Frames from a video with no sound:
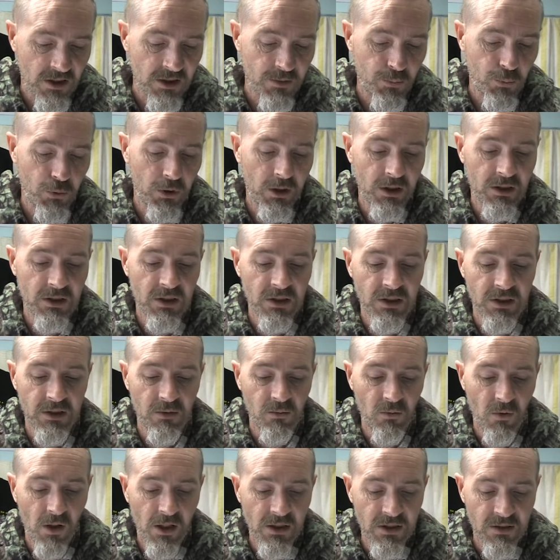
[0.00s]
pre-existing
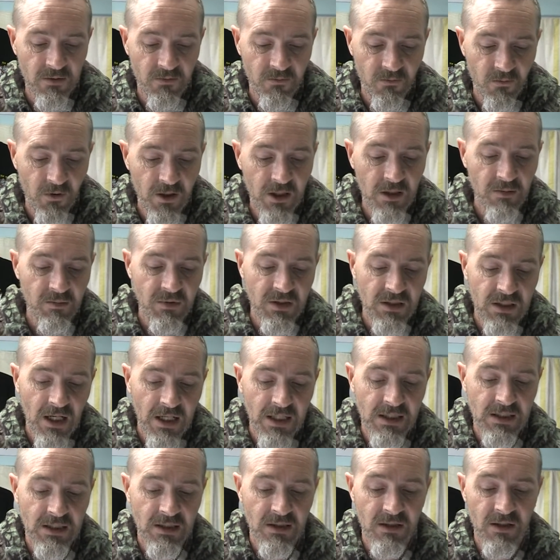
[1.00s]
rights and freedoms
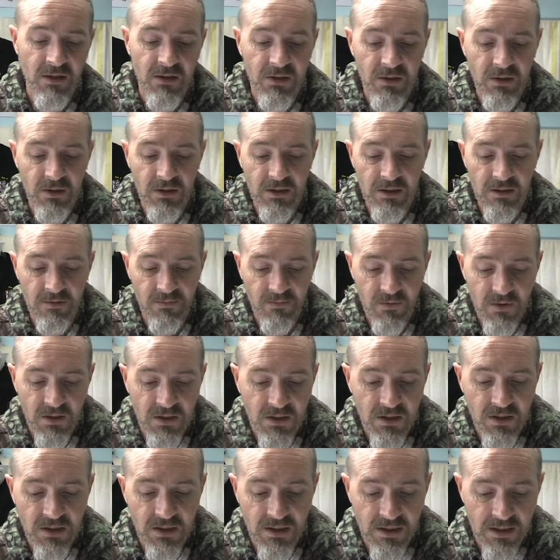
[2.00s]
dated the 30th
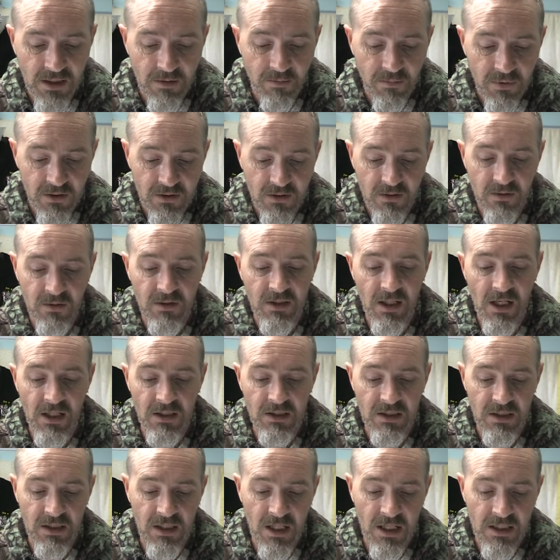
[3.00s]
of December
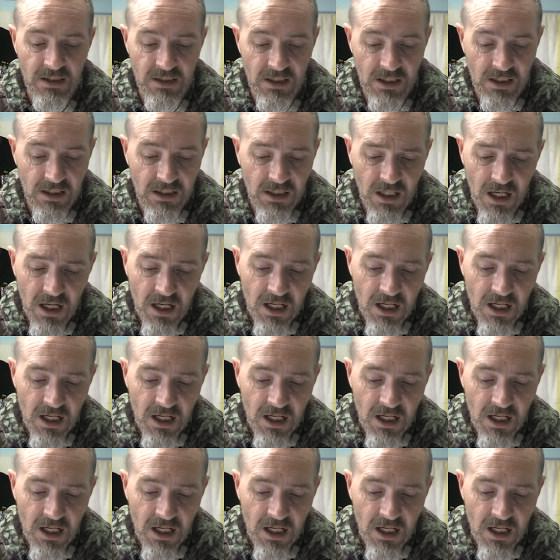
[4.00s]
2018,